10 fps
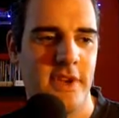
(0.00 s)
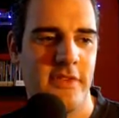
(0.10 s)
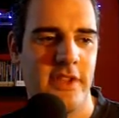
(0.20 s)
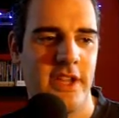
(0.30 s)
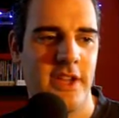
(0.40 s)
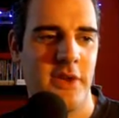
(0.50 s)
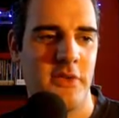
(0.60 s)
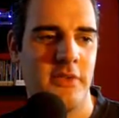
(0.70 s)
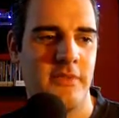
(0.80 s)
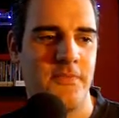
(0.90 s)
Over the
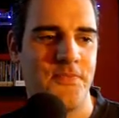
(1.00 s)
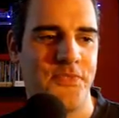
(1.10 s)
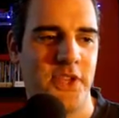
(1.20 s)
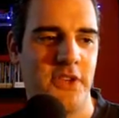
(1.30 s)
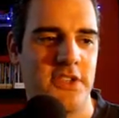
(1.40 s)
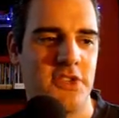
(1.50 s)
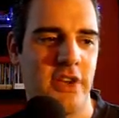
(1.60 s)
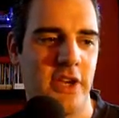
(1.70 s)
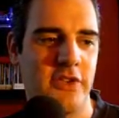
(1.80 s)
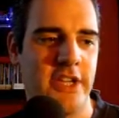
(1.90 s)
hill.
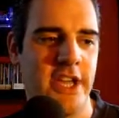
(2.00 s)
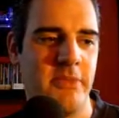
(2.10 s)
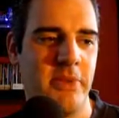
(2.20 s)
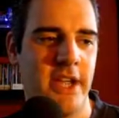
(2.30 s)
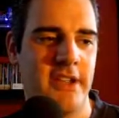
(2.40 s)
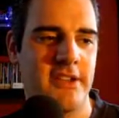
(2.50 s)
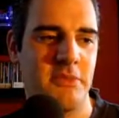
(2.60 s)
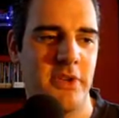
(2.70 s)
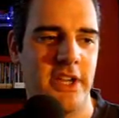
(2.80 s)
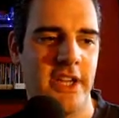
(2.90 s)
Concentrating on the apex
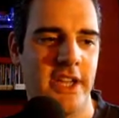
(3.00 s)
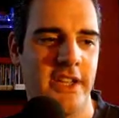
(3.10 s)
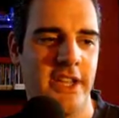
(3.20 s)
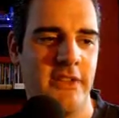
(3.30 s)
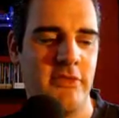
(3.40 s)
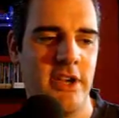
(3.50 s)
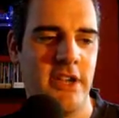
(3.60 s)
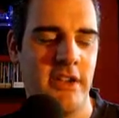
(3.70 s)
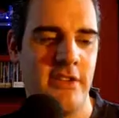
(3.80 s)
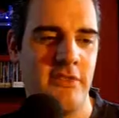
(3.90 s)
and looking at there.
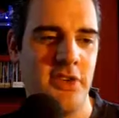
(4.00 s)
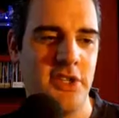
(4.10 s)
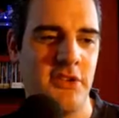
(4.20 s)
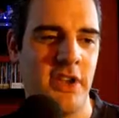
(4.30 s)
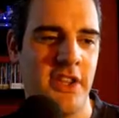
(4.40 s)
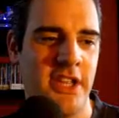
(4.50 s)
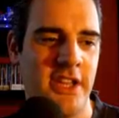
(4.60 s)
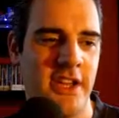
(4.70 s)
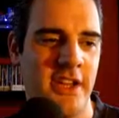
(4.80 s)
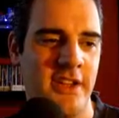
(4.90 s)
I really do like
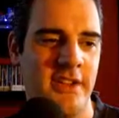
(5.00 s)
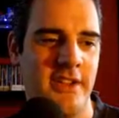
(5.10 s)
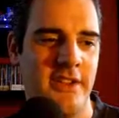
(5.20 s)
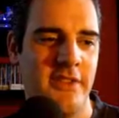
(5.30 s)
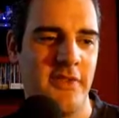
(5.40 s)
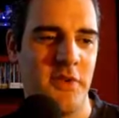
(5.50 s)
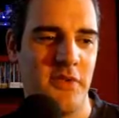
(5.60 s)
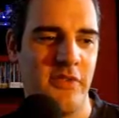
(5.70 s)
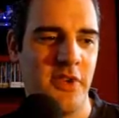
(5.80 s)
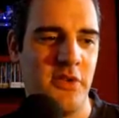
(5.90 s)
the field
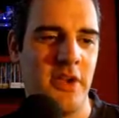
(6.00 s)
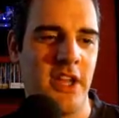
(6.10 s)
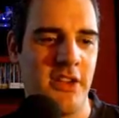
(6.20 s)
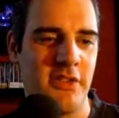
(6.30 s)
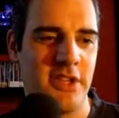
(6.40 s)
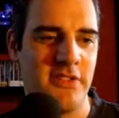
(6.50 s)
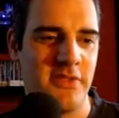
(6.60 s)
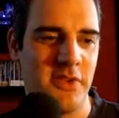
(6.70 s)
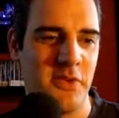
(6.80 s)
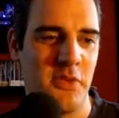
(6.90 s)
of view here on this
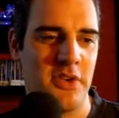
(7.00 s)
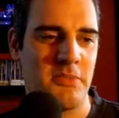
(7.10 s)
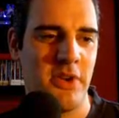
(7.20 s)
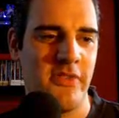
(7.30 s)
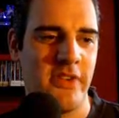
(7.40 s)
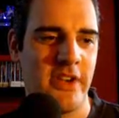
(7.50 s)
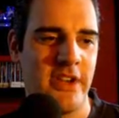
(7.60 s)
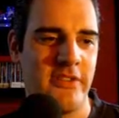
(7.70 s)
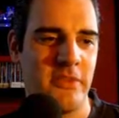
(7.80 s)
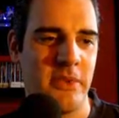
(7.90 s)
view. It works
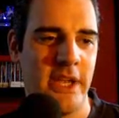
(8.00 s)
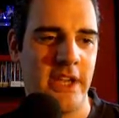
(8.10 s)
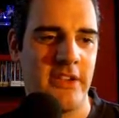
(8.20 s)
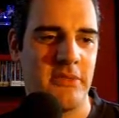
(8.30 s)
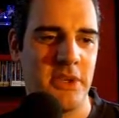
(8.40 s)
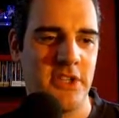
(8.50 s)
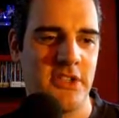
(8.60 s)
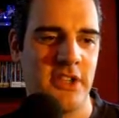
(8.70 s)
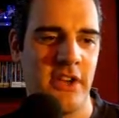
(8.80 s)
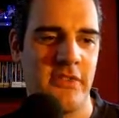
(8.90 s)
perfectly for me. It gives me
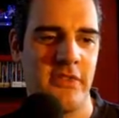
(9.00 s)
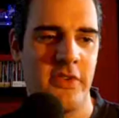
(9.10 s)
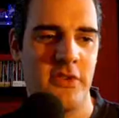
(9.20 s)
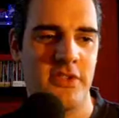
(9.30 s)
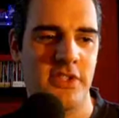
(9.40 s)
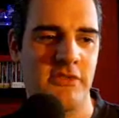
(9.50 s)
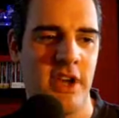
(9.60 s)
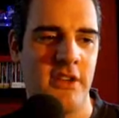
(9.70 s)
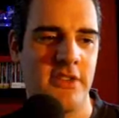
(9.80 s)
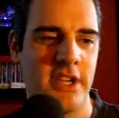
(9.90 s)
just enough of view of
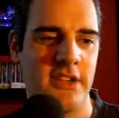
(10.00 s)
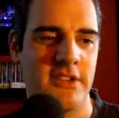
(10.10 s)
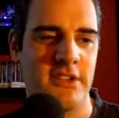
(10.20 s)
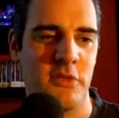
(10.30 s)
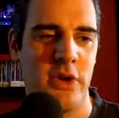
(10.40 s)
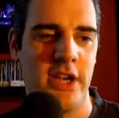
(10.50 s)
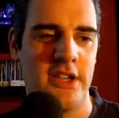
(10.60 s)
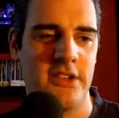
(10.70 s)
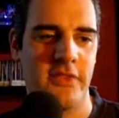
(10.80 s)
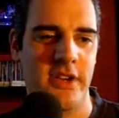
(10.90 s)
surroundings and
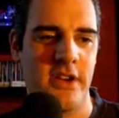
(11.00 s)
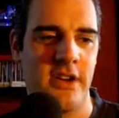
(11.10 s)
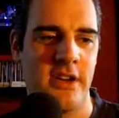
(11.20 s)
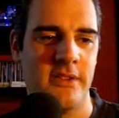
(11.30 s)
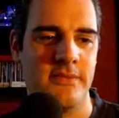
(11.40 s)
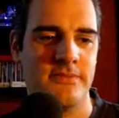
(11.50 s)
awareness of the car.